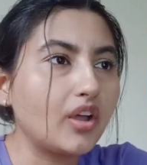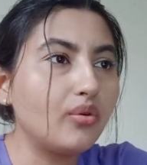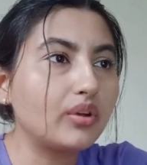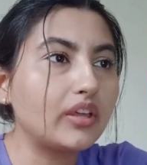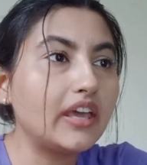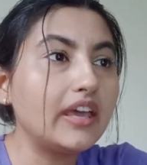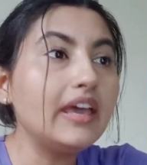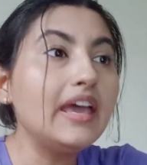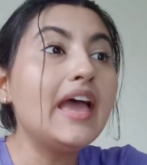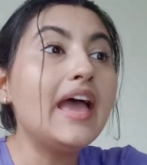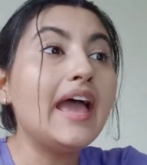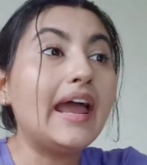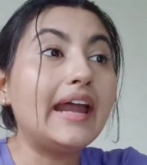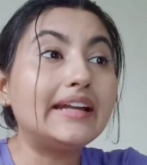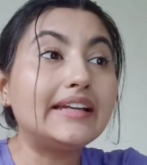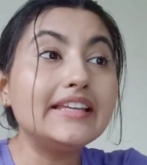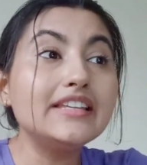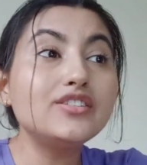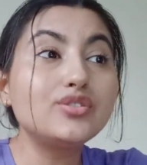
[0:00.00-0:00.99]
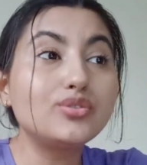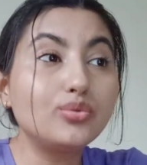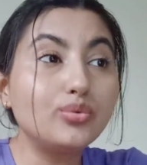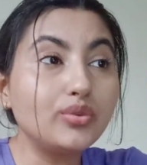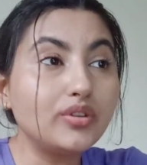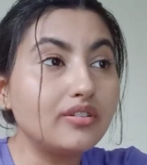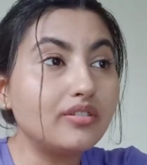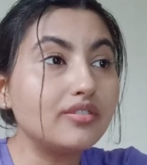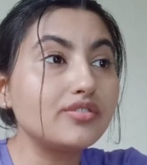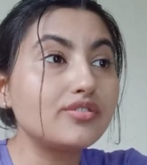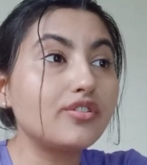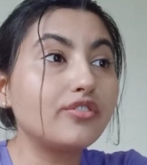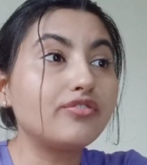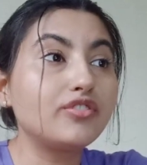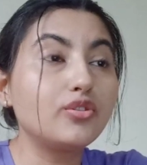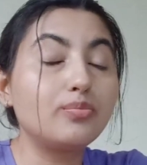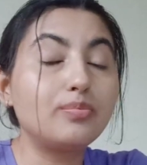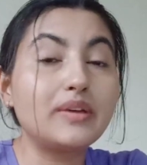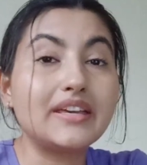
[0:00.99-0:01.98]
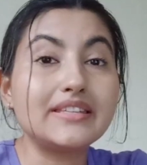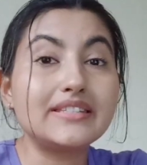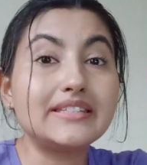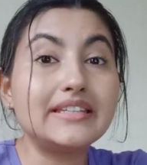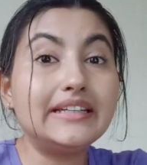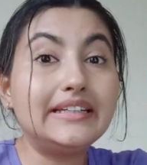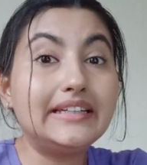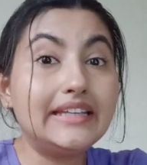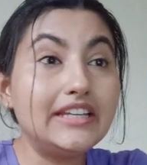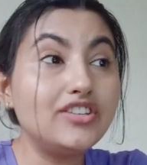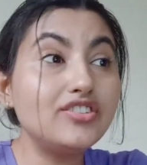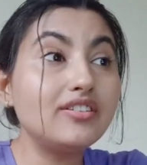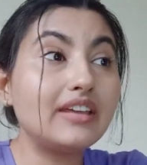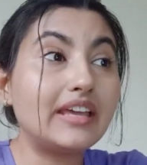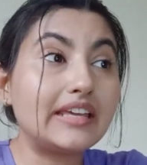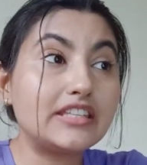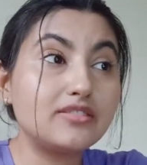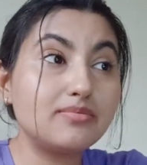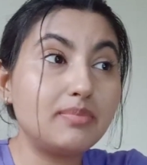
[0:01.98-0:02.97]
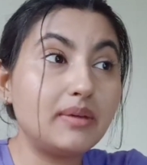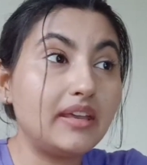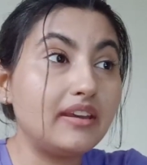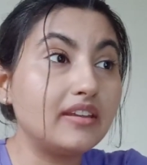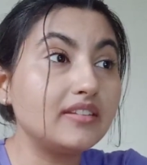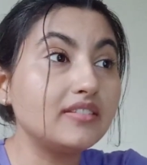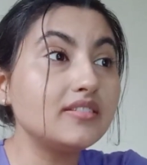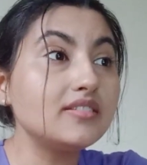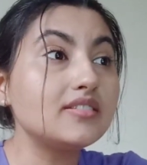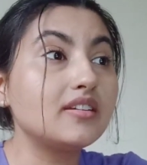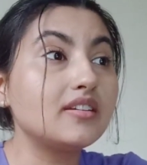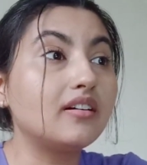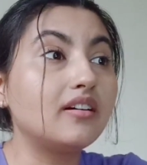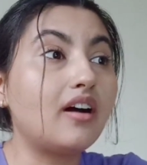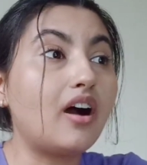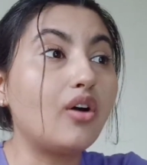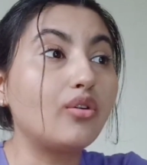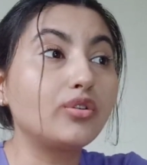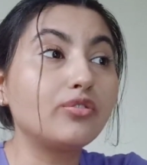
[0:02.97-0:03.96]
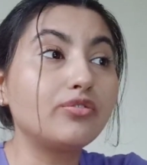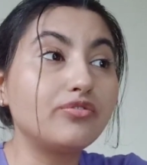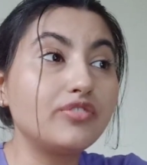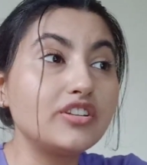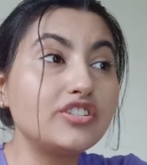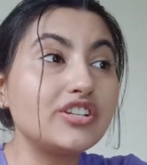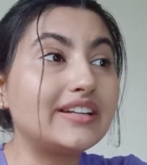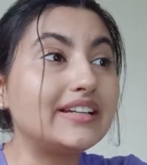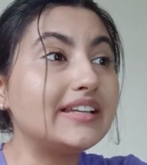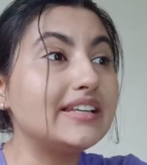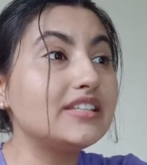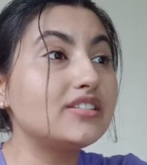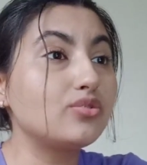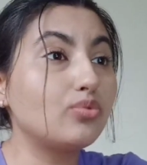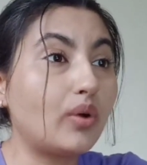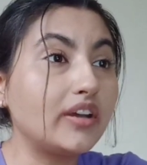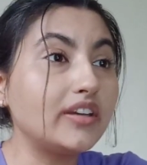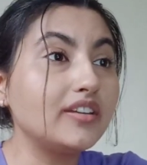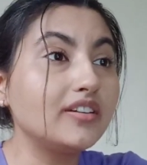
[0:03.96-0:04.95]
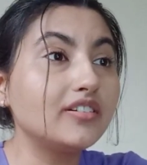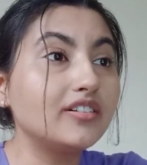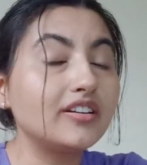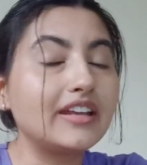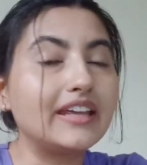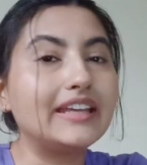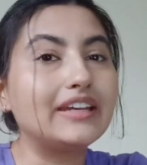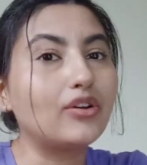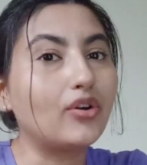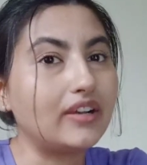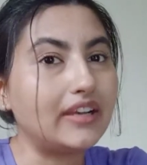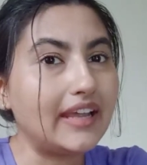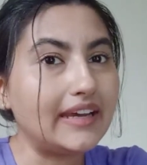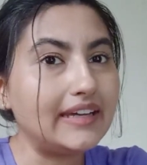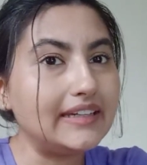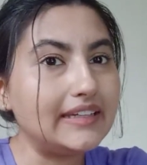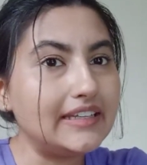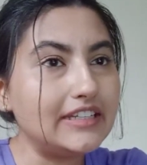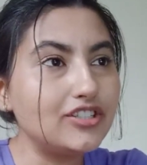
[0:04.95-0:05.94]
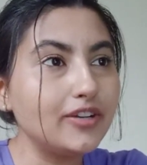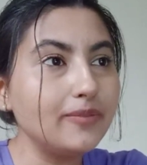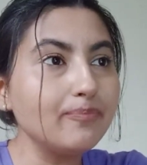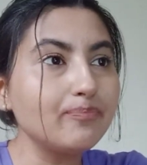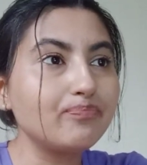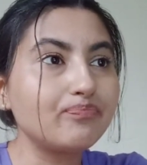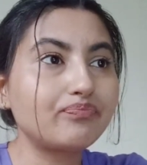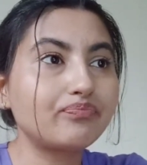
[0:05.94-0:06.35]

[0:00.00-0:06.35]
Okay, at least 2 years of UPSC teaching experience, out of which at least 1 year in online teaching.